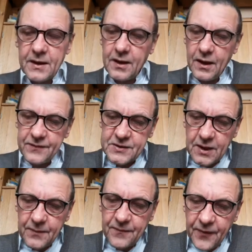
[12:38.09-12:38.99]
of
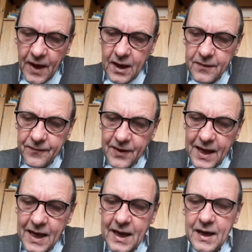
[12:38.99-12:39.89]
some
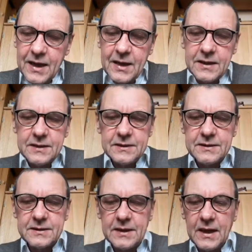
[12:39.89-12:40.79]

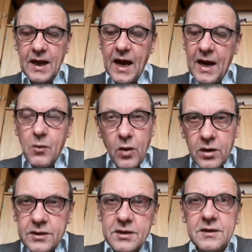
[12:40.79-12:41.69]
fireflies. I
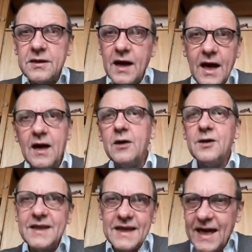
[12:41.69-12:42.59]
wonder how
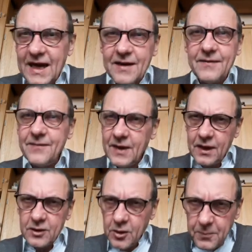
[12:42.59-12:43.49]
they have
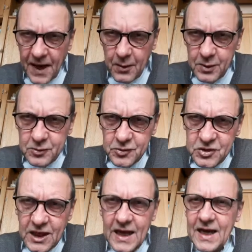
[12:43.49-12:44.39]
the power to
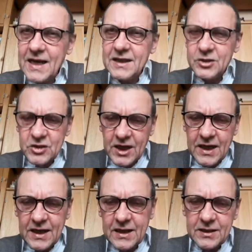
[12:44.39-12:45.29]
shine,
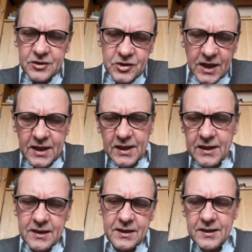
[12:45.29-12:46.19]
shine,
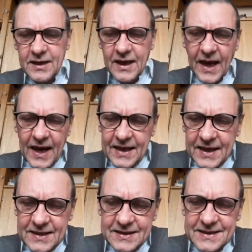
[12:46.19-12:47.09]
shine. I
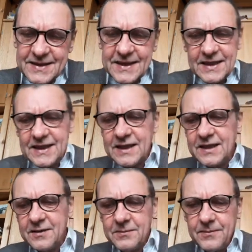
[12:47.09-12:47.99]
can see
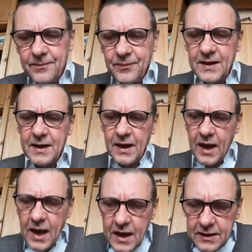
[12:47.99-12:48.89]
them
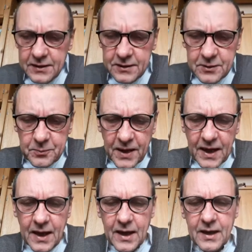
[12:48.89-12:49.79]
under the
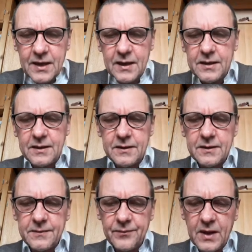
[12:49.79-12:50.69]

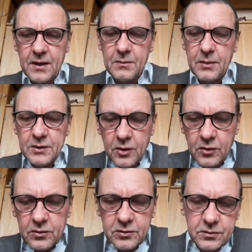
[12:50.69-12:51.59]
pine. But
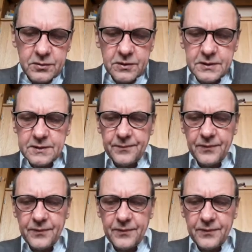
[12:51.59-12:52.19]
don't